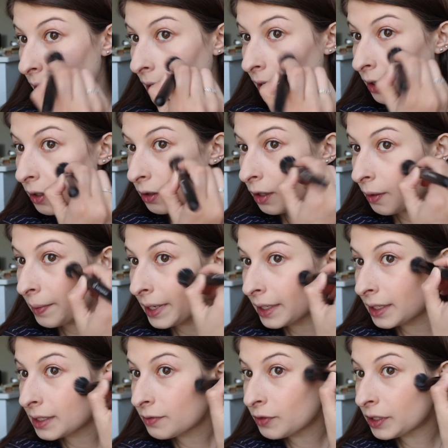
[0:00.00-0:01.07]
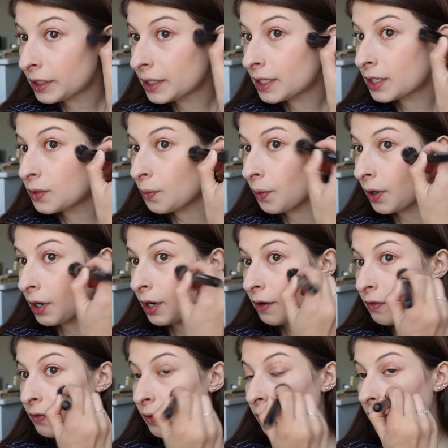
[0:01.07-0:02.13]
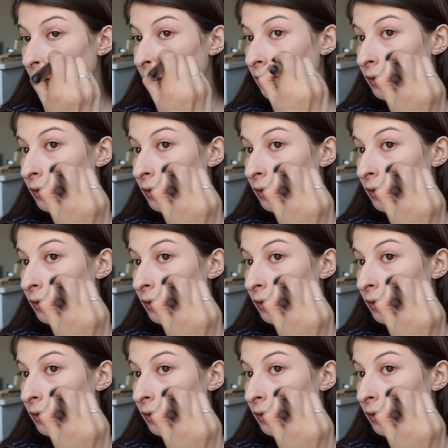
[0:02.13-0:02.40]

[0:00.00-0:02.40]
glowy, and it really does work for a